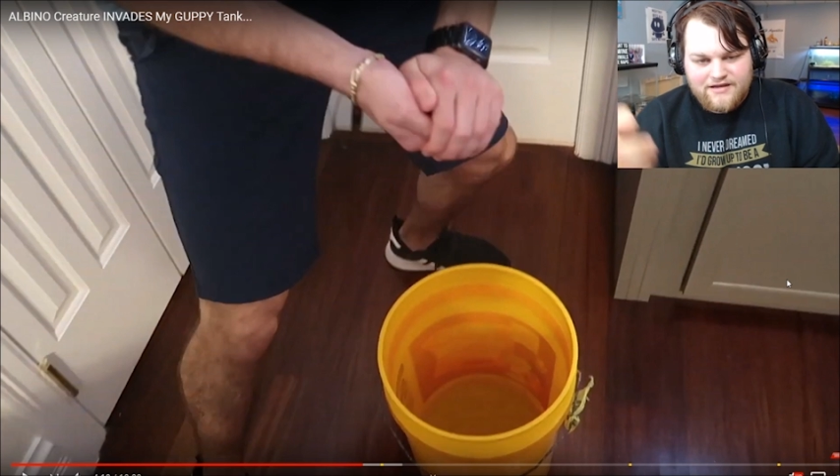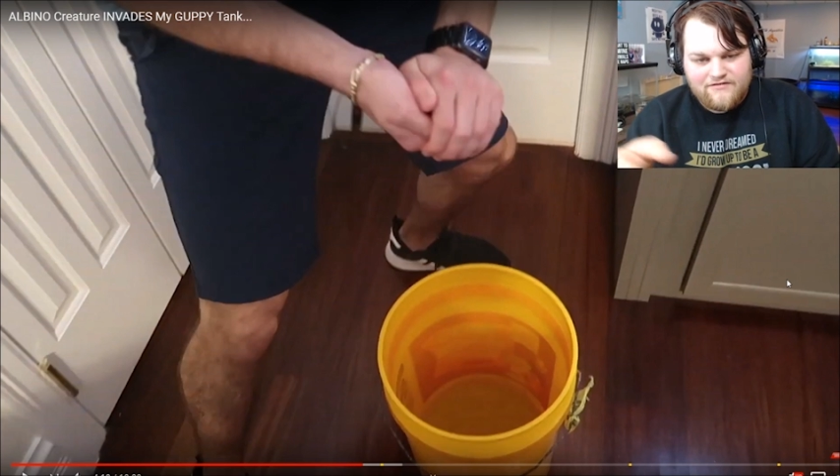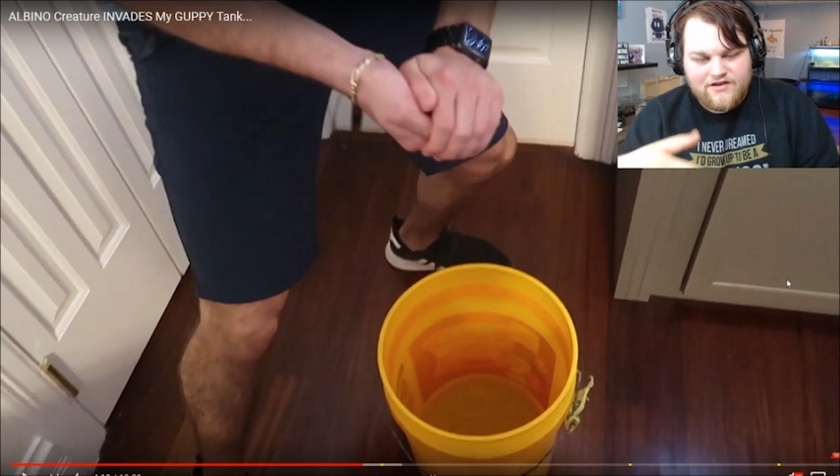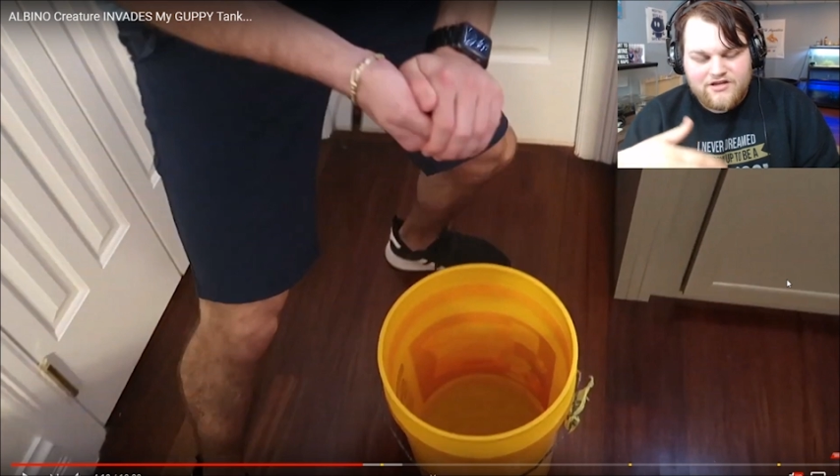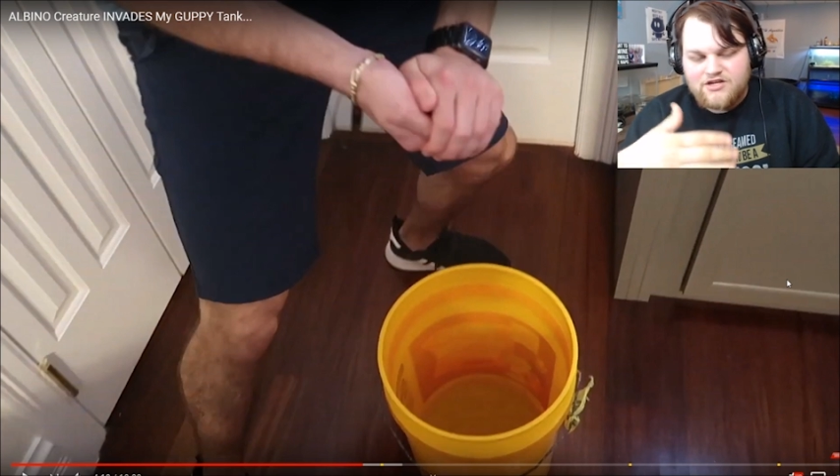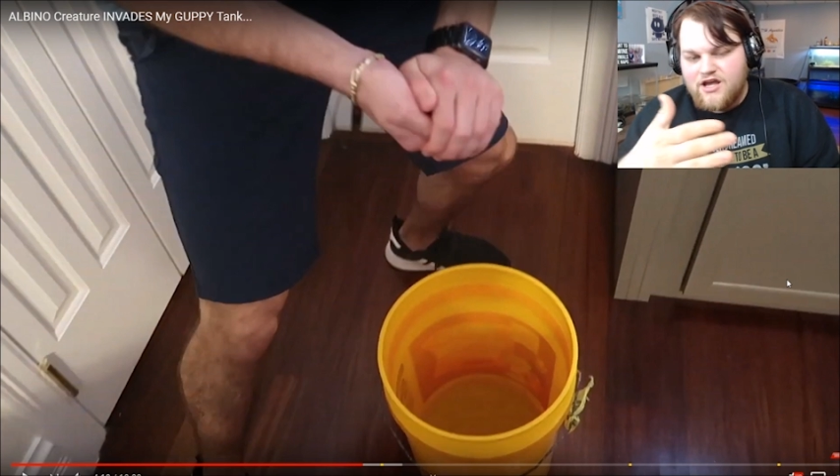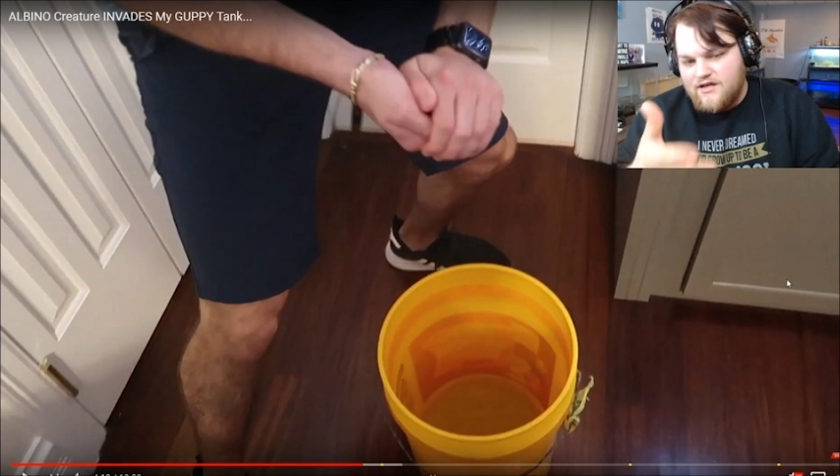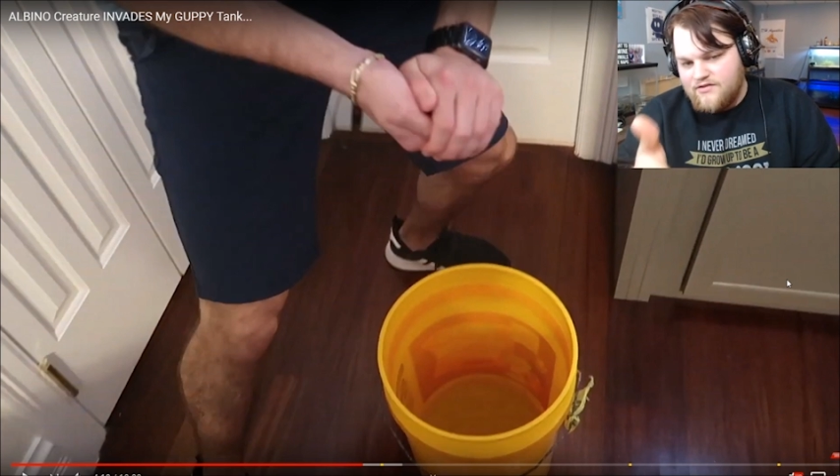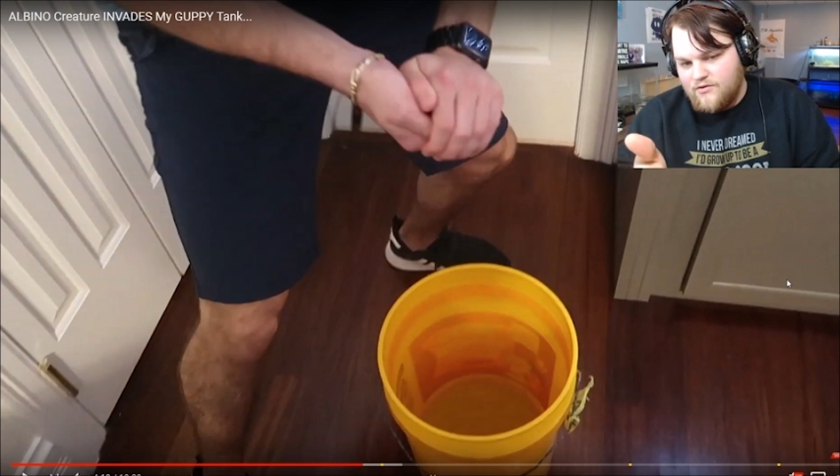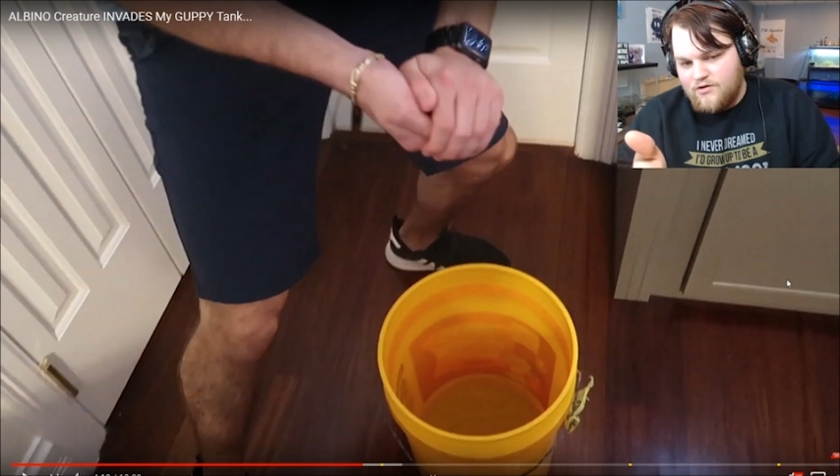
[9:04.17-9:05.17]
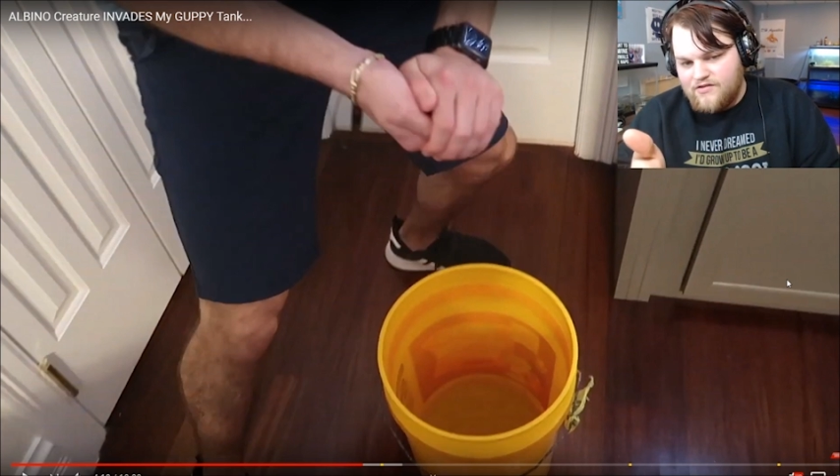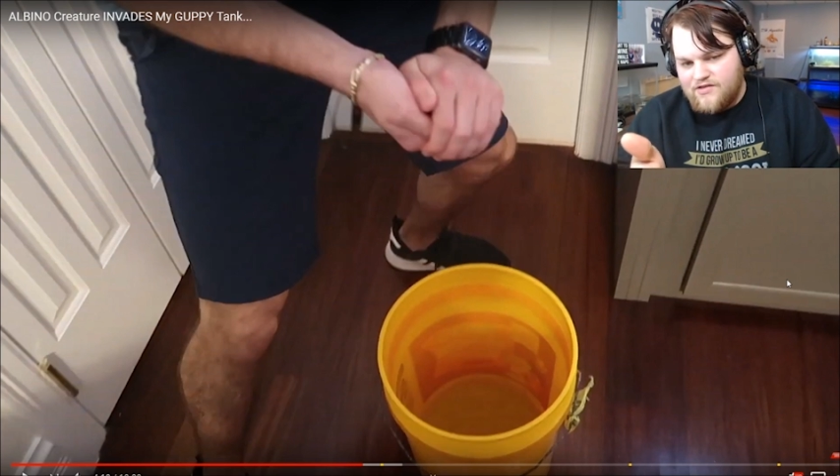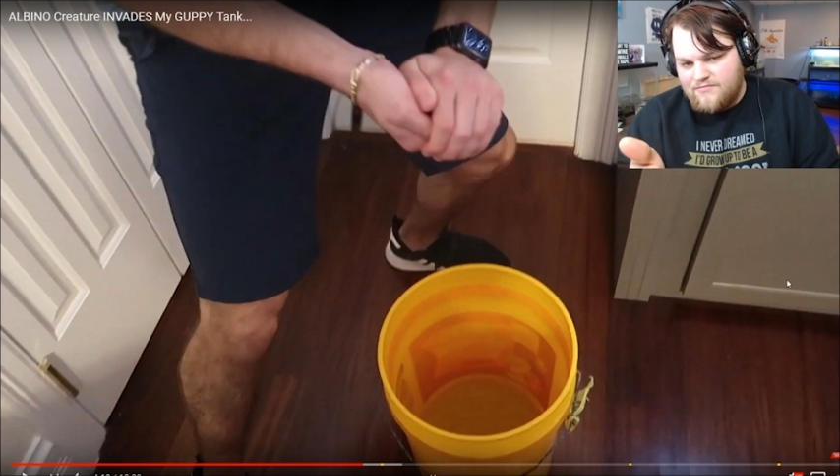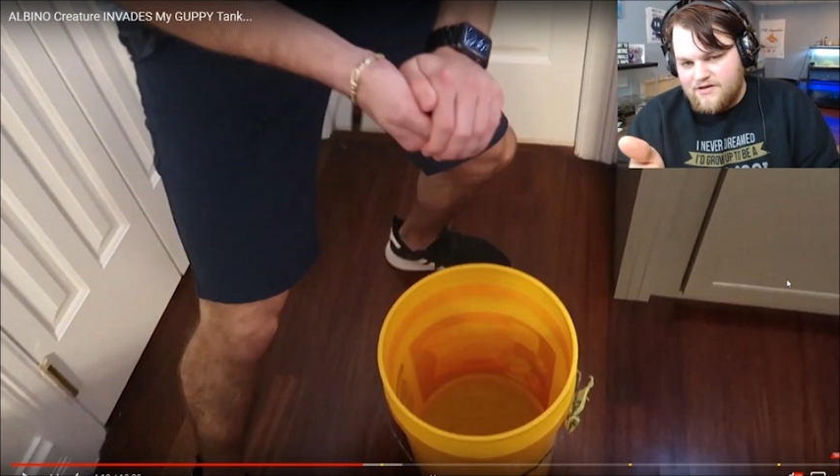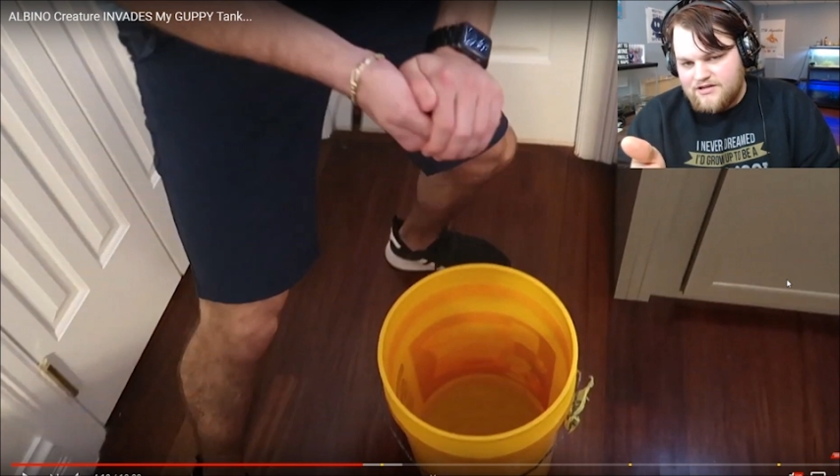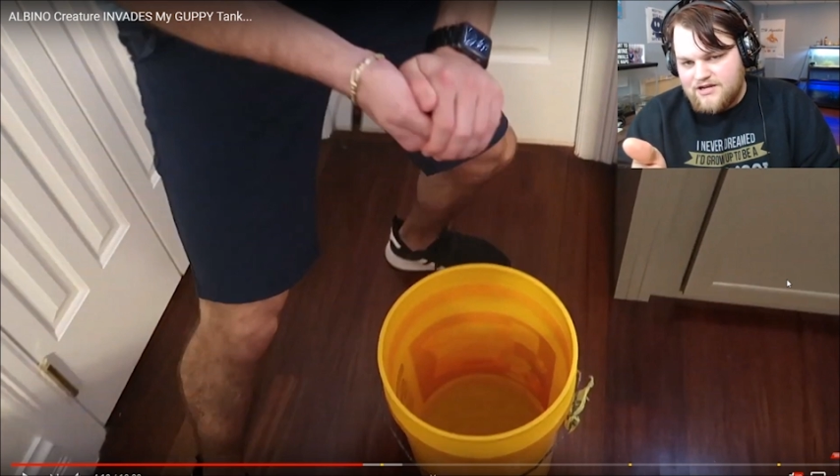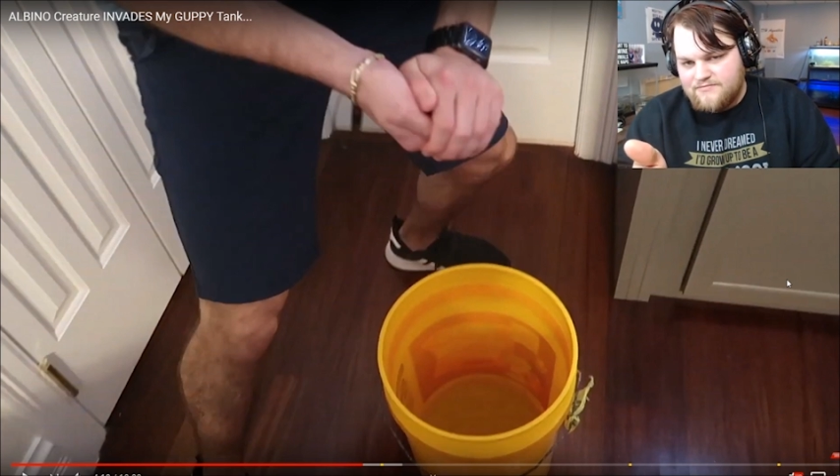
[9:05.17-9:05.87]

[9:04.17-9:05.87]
fish, the one that they picked up